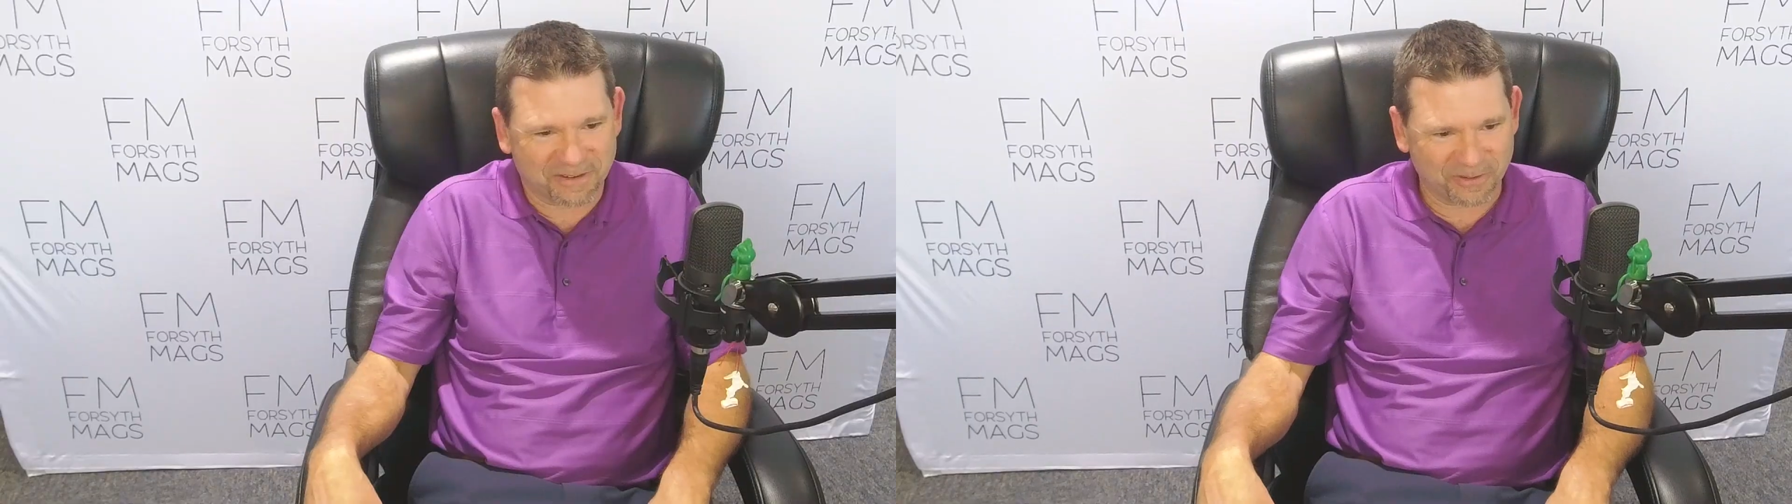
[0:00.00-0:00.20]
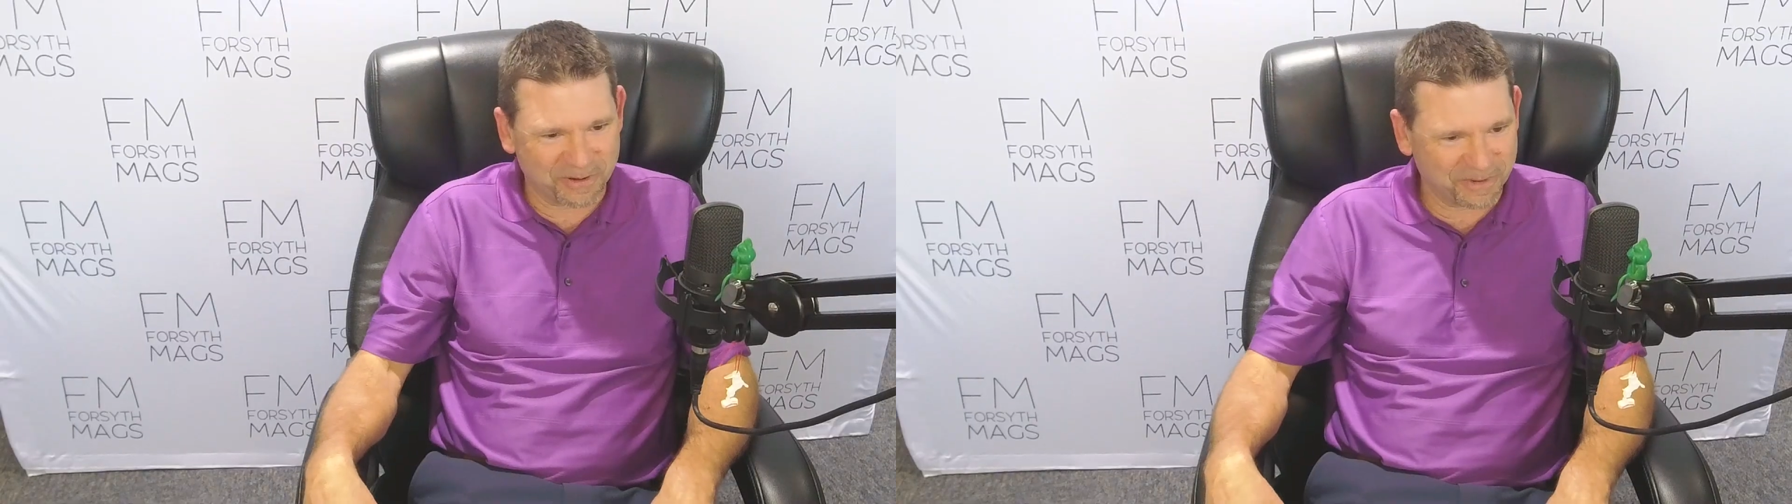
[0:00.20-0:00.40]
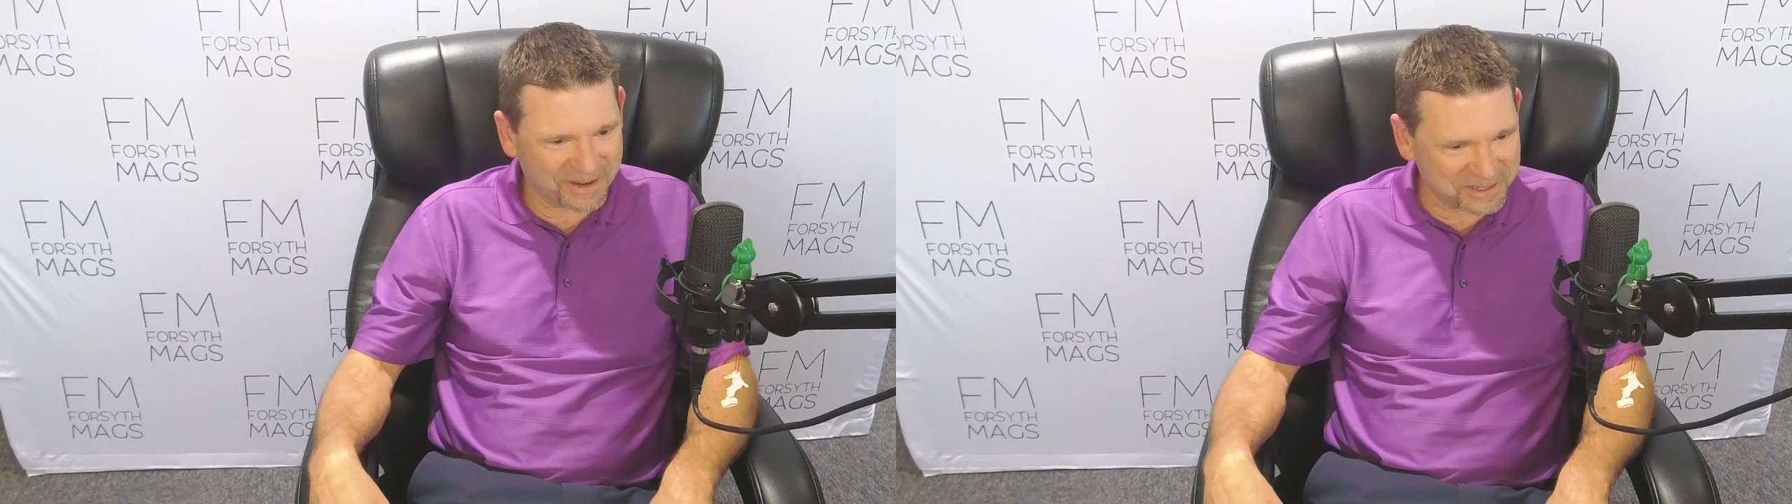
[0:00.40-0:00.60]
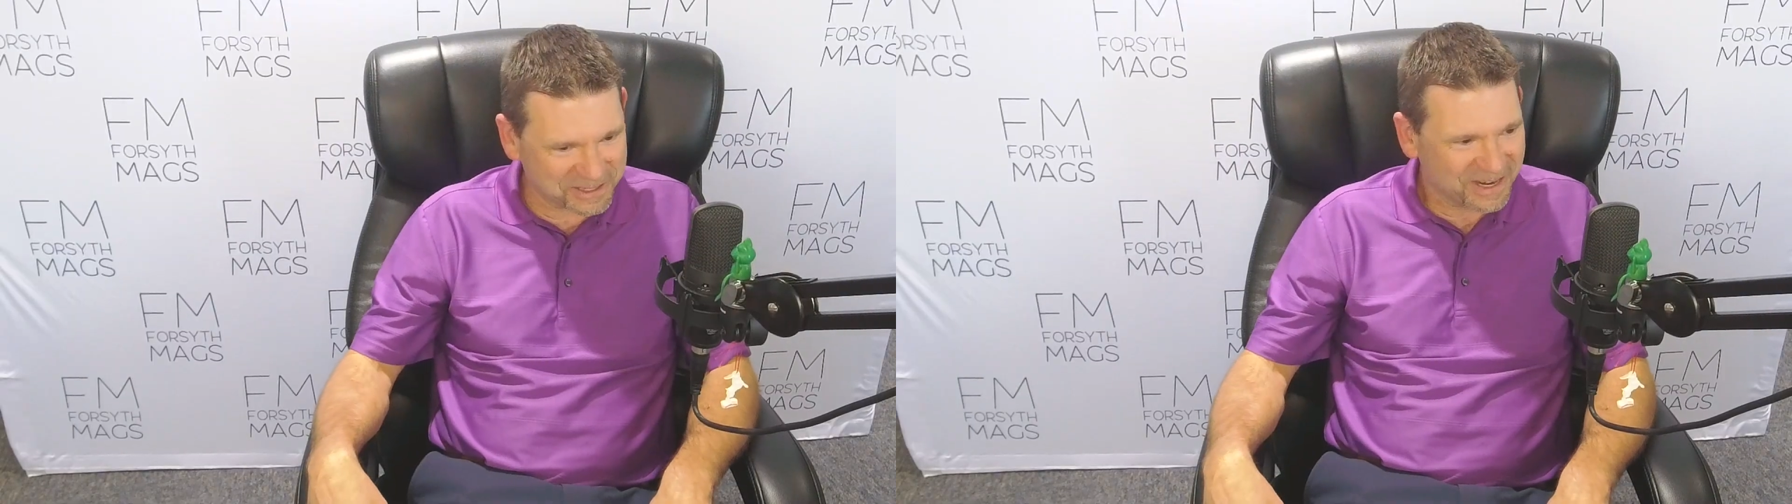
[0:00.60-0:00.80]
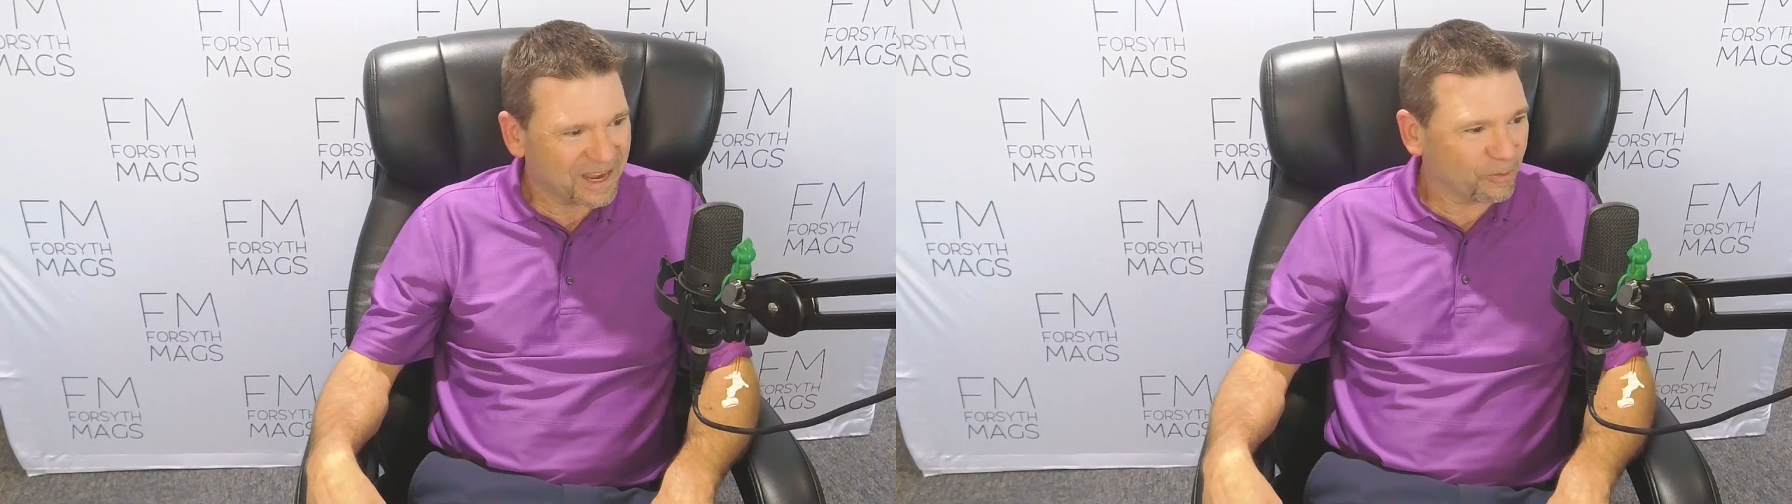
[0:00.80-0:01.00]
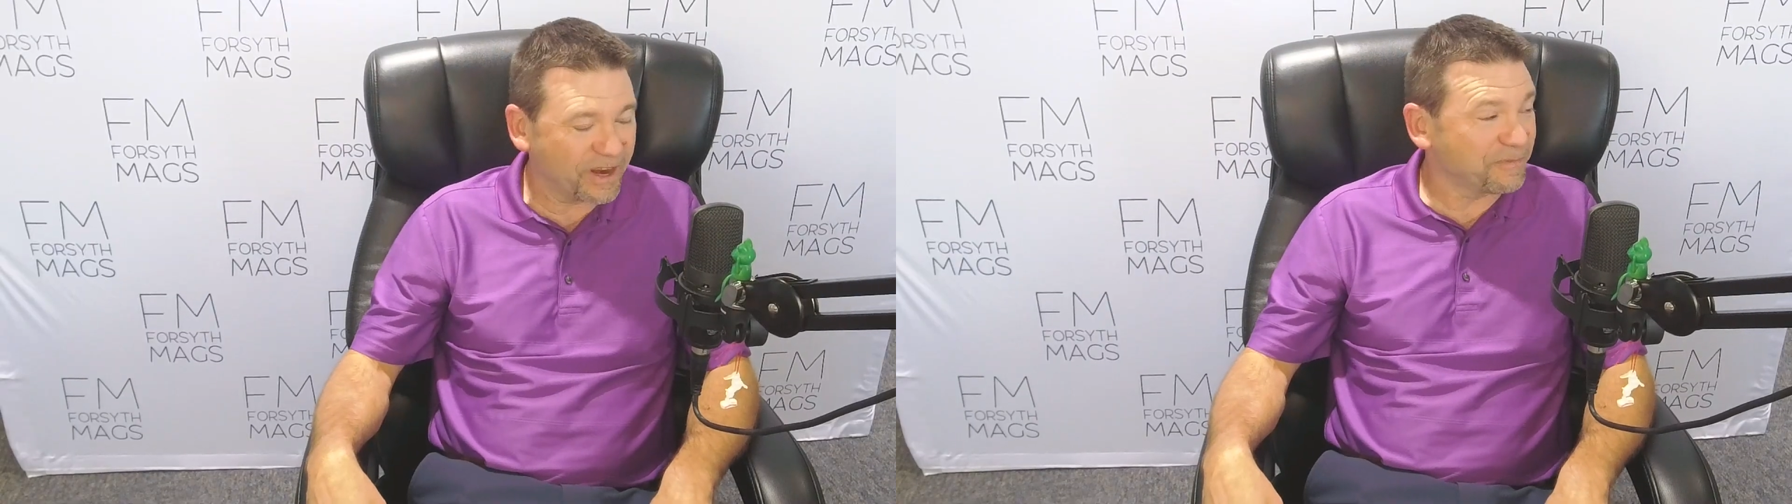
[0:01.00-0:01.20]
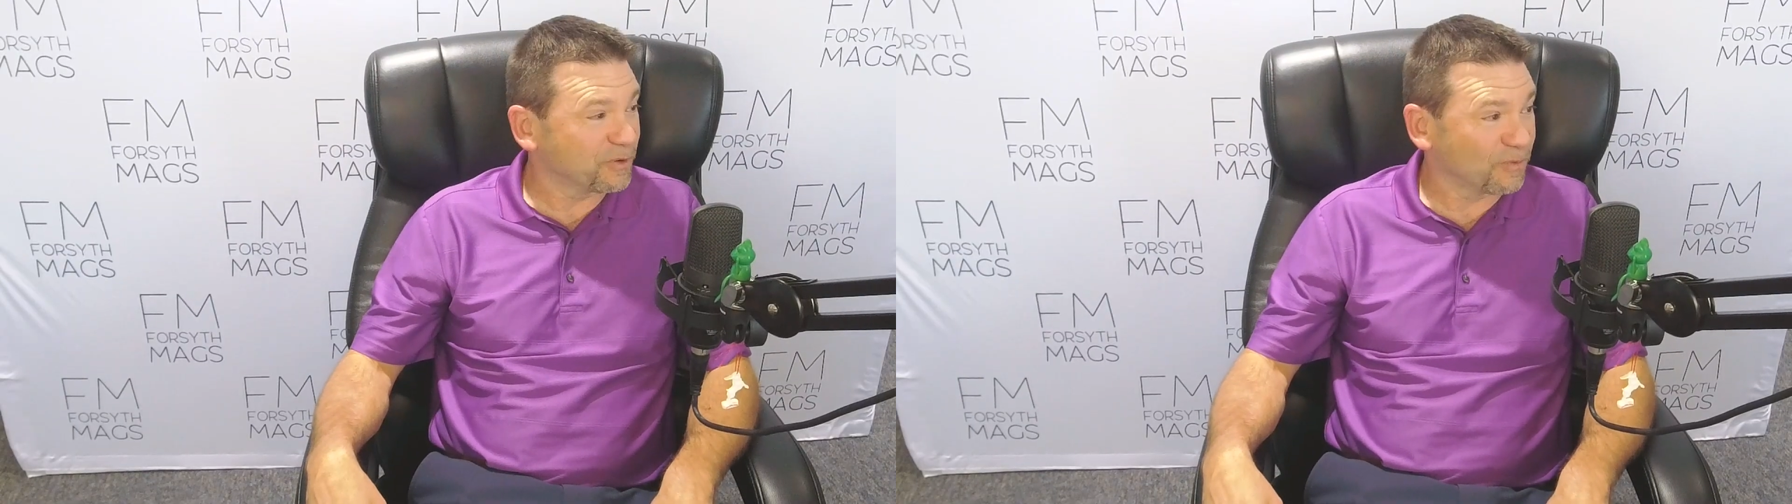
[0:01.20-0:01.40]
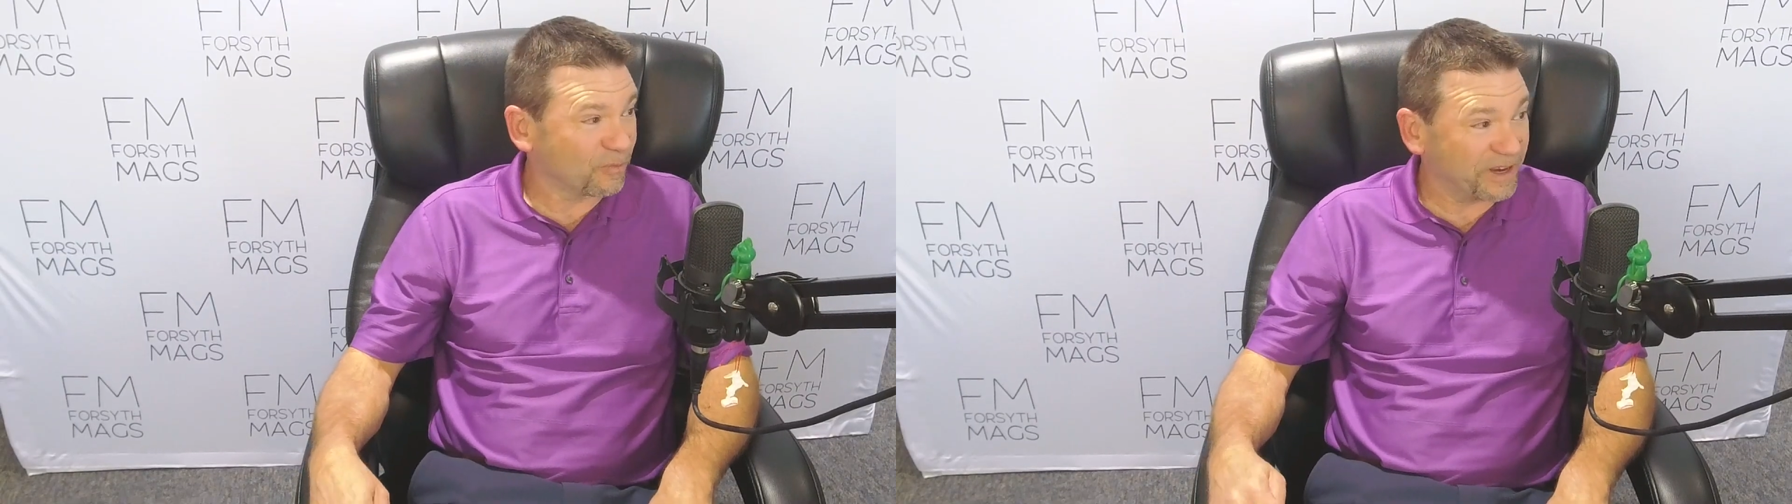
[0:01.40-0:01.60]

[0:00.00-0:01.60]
you very much. We're even doing